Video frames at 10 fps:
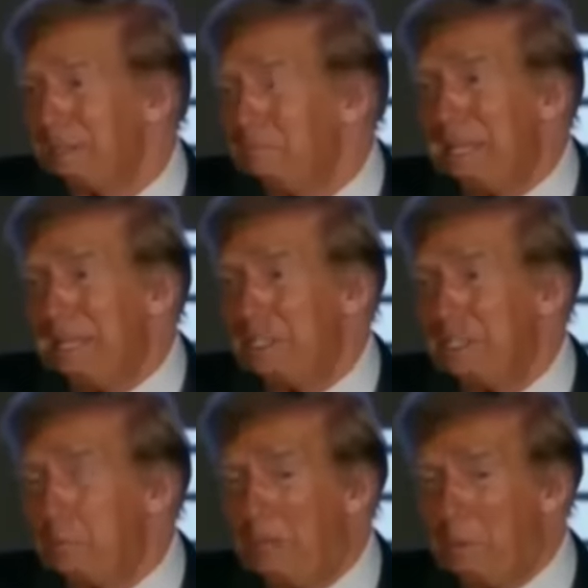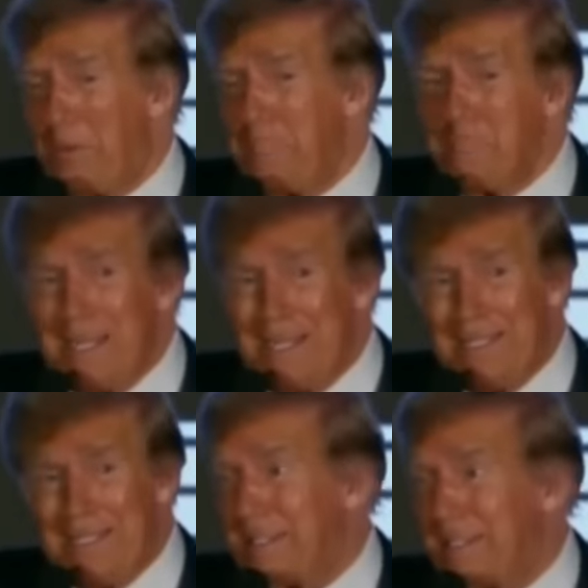Millions, by the way,
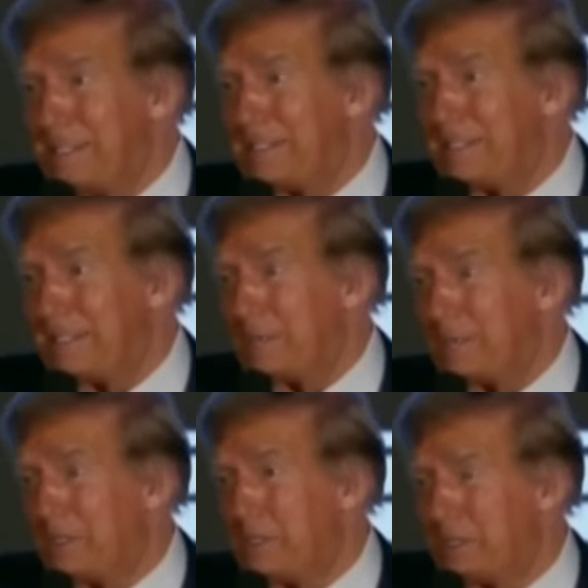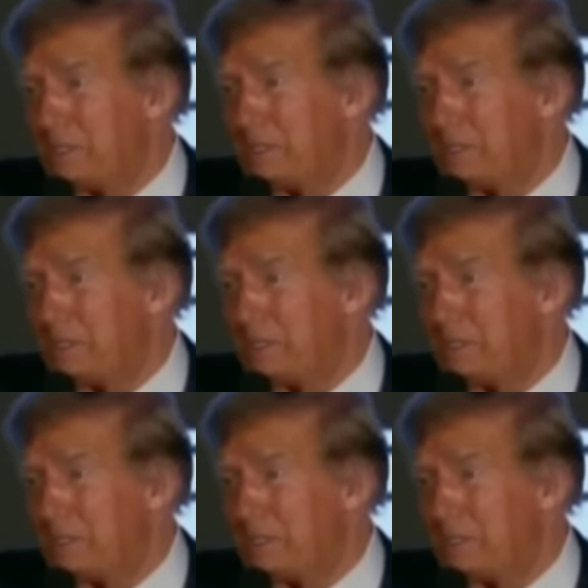millions of these things have been sold.